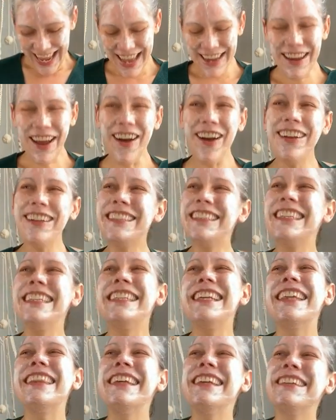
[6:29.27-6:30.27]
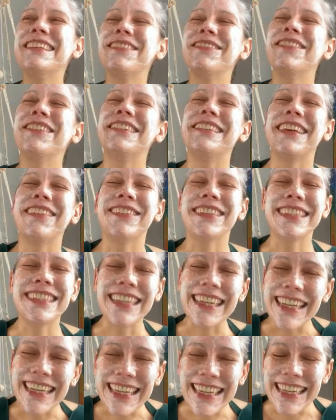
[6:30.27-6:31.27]
And honestly, nothing is more
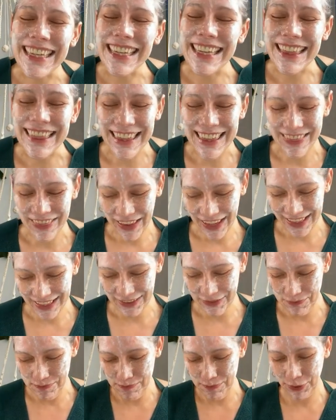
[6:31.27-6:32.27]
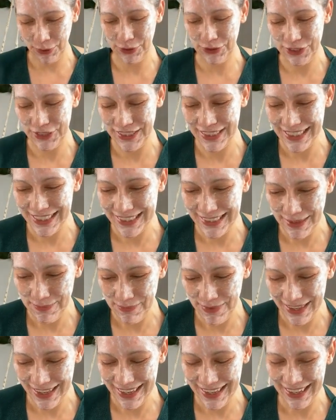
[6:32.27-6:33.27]
devastating than like you purchasing
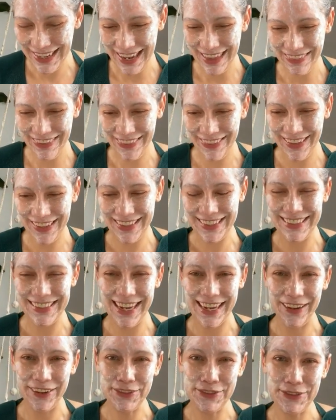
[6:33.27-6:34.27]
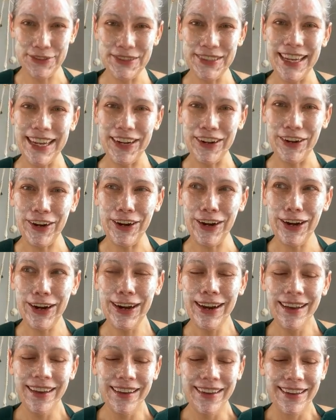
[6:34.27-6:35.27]
something and then like a day or two
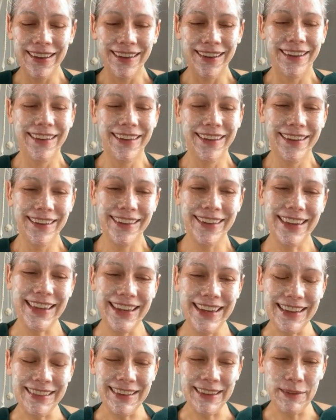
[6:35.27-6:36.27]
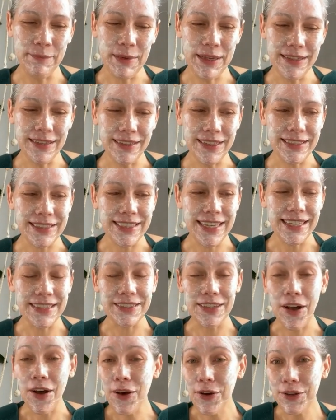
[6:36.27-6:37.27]
later getting the email that
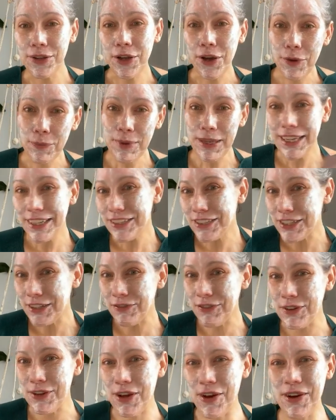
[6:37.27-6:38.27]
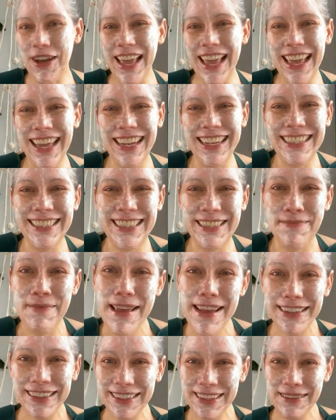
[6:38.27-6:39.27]
says, oh, yo, bitch, if you go
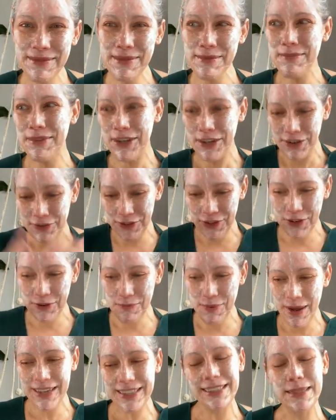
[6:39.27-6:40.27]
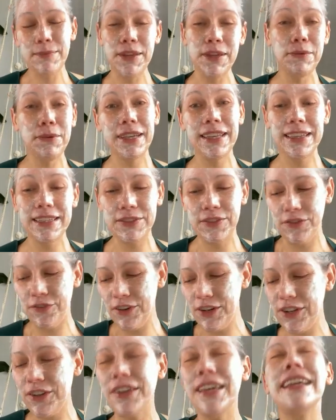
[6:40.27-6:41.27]
spend a little bit, if you go buy something, we'll get this for
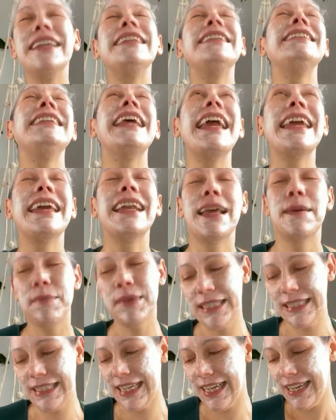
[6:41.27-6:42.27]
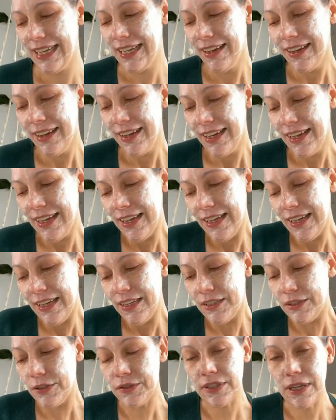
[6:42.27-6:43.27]
free. And you're like, dang it, I missed it.
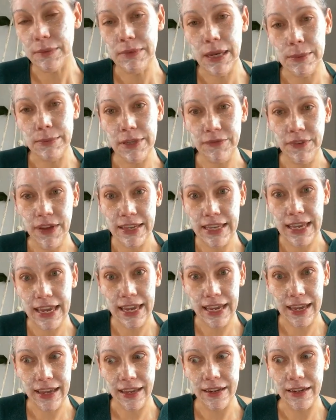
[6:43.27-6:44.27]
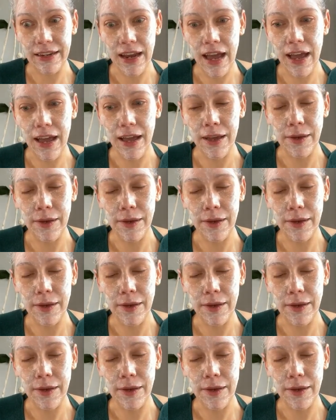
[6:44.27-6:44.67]
So sometimes if I can,